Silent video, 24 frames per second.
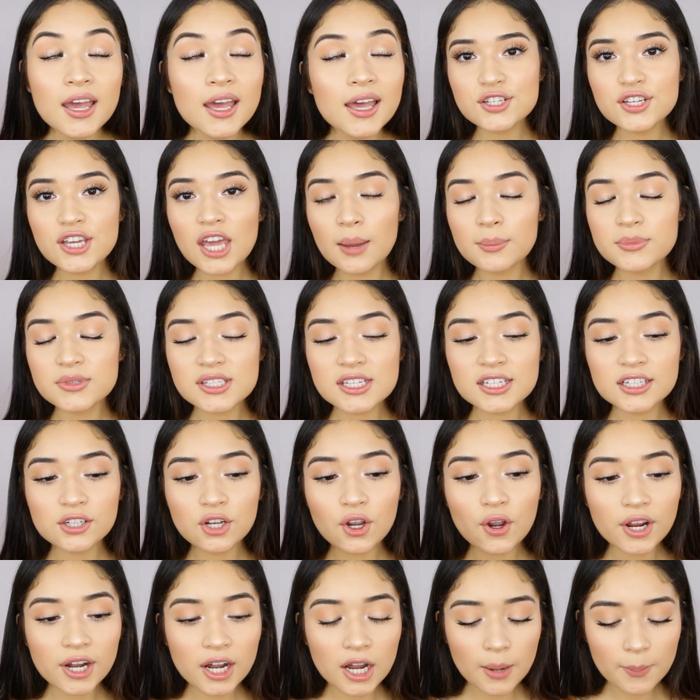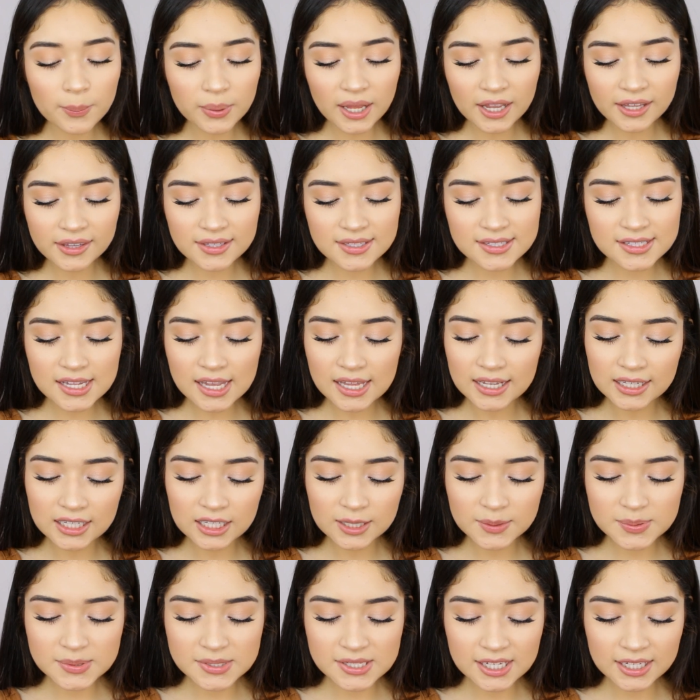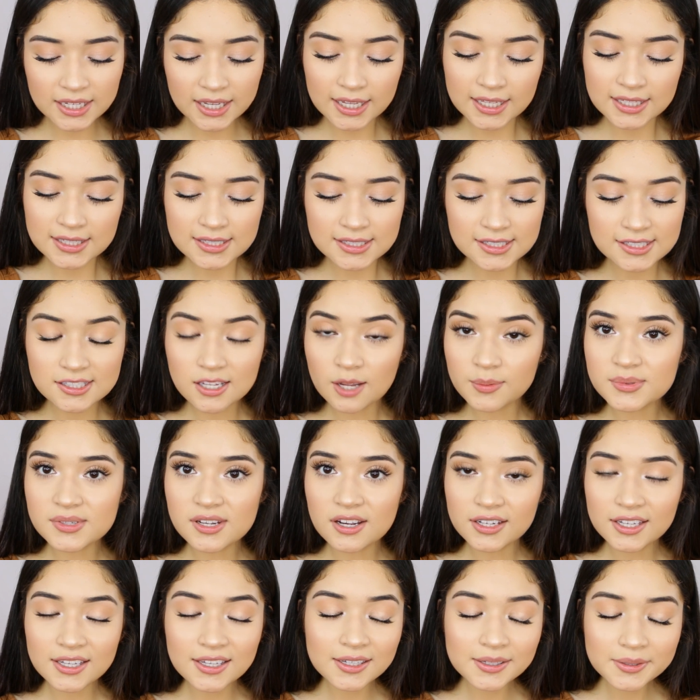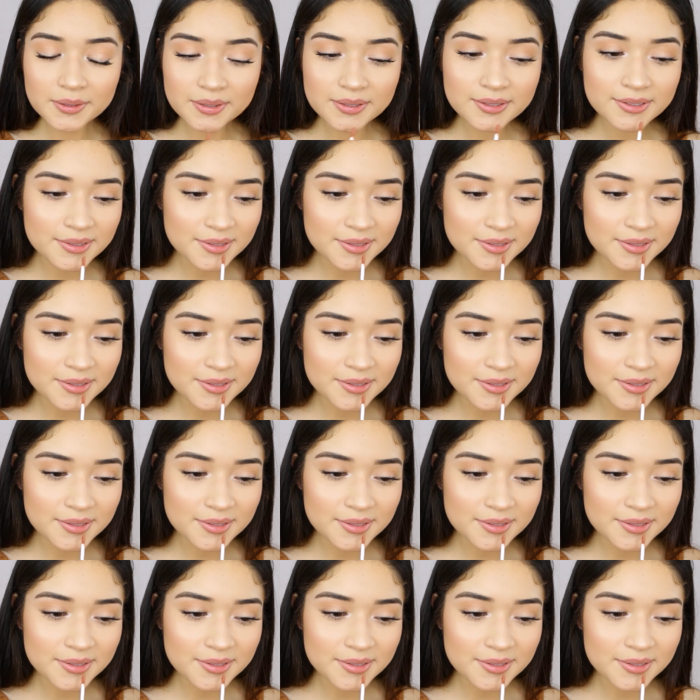So yeah, I'm just gonna go ahead and apply this lipstick and stop talking.